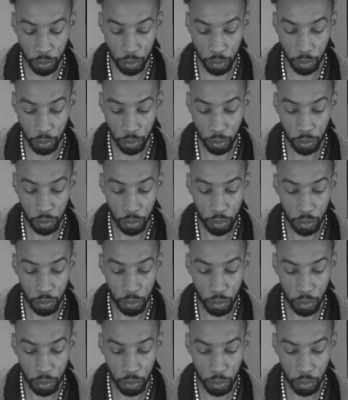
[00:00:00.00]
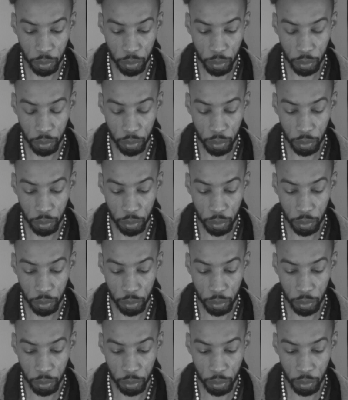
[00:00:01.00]

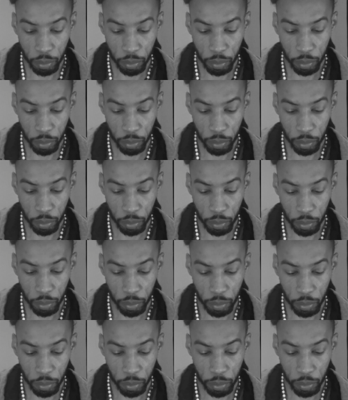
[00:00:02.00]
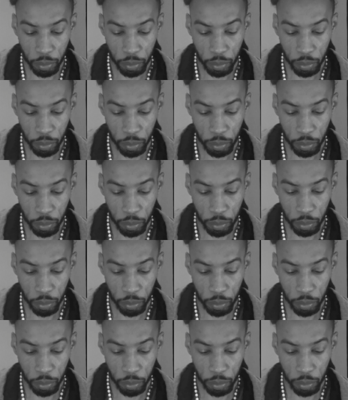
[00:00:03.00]
Nobody speaks.